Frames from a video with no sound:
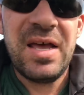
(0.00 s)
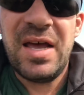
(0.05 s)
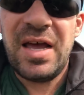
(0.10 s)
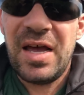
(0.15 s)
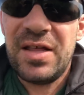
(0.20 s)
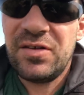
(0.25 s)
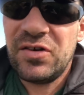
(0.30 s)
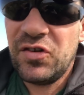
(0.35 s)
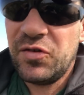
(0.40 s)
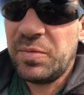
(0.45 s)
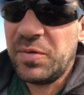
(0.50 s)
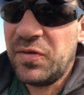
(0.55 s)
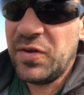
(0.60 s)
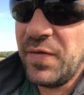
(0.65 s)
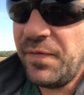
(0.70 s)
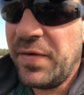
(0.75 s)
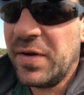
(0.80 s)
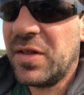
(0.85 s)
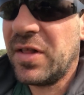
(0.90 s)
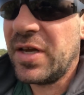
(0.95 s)
And they're
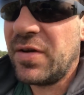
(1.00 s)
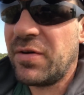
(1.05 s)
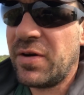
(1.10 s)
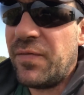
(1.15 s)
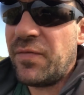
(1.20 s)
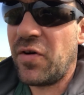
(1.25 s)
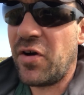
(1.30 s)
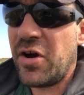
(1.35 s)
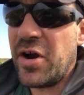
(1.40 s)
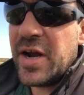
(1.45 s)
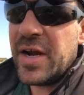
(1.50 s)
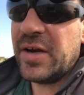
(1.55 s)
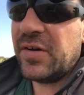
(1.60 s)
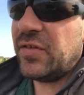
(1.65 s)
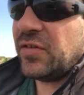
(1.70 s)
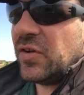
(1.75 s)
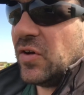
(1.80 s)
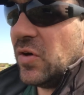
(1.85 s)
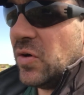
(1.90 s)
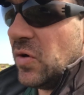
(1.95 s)
specifically referring
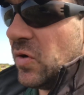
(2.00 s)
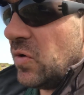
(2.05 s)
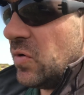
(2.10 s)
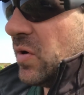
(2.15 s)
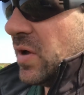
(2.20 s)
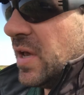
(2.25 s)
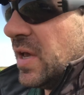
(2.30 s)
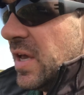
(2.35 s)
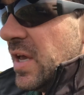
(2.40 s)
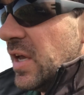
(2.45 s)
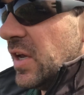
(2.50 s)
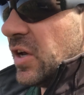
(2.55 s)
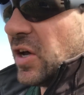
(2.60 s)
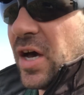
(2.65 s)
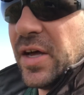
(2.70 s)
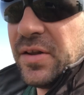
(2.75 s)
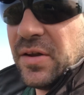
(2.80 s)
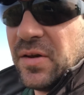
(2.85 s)
to gut